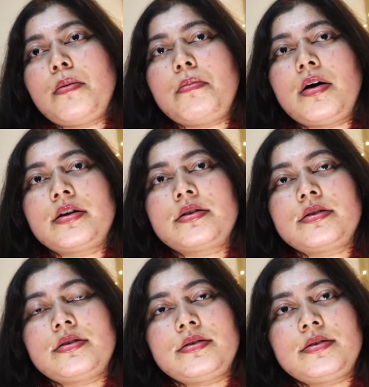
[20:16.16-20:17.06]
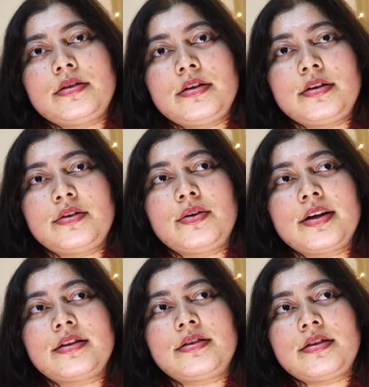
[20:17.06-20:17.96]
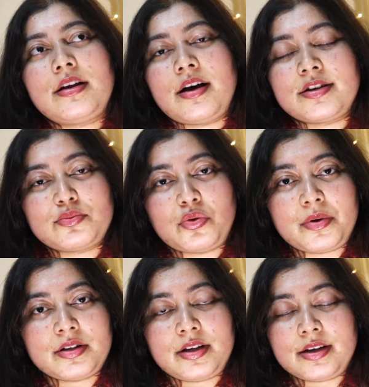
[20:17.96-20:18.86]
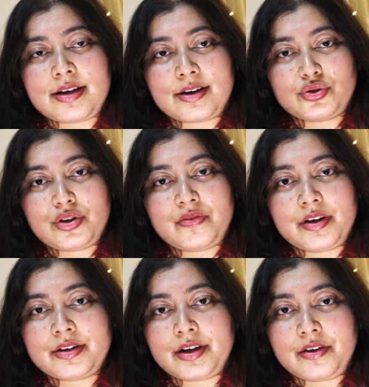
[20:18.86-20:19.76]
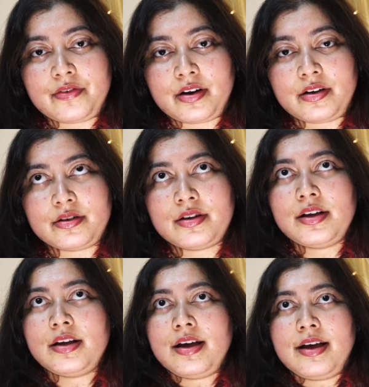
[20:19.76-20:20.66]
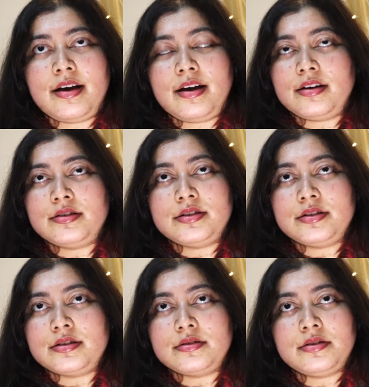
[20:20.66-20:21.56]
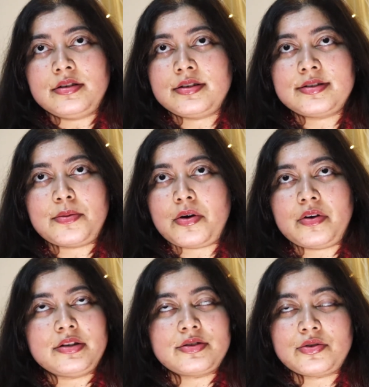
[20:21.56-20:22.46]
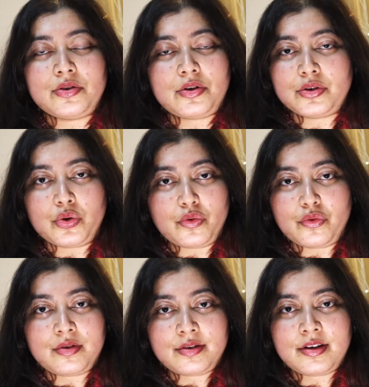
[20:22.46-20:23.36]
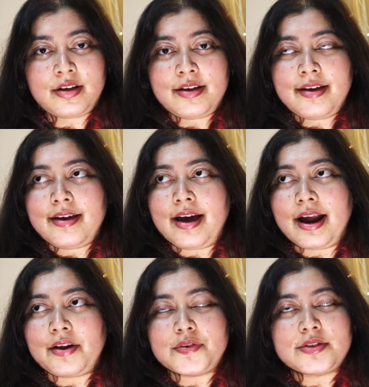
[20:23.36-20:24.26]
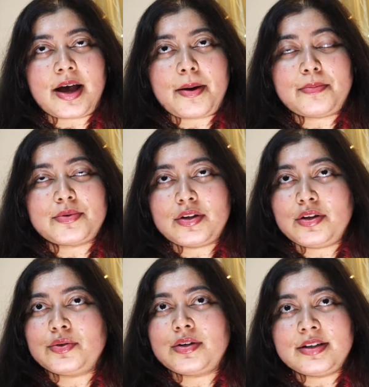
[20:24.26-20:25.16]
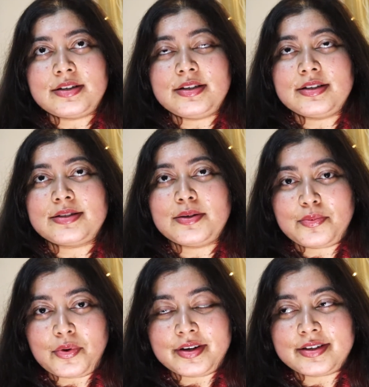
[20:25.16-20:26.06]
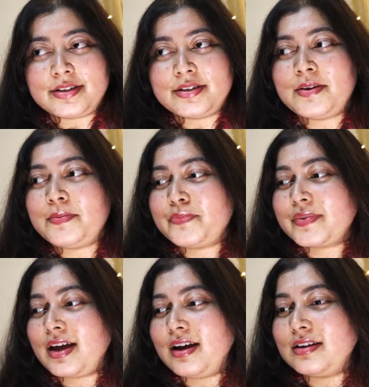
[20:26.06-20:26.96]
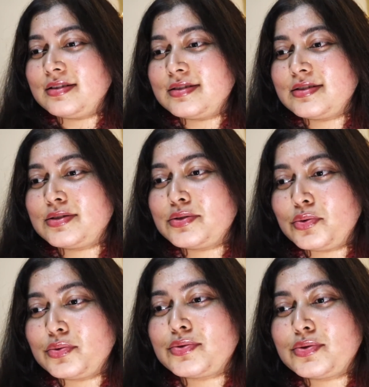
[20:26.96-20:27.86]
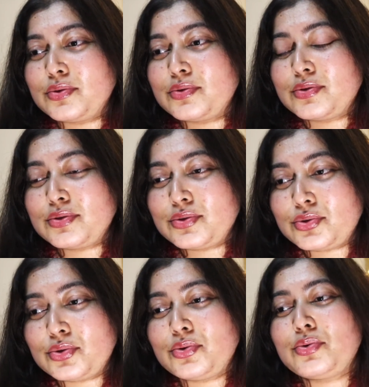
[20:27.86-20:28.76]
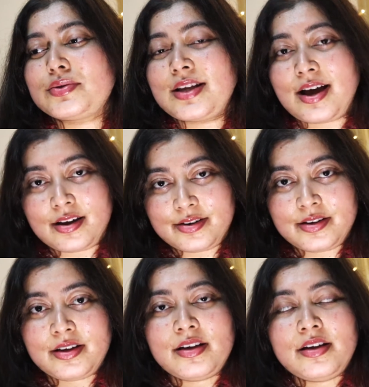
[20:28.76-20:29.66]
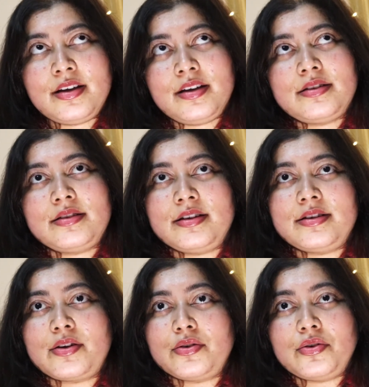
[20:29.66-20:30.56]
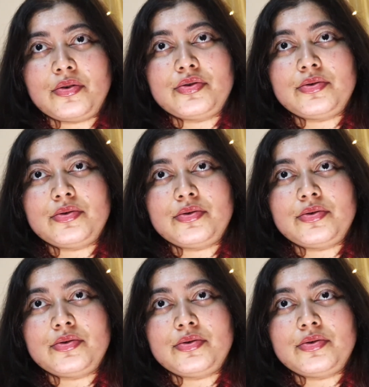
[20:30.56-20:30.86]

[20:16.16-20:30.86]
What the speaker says: But at the last moment, things actually went haywire, and somehow I just could not go, and I was absolutely disappointed and so sad that I could not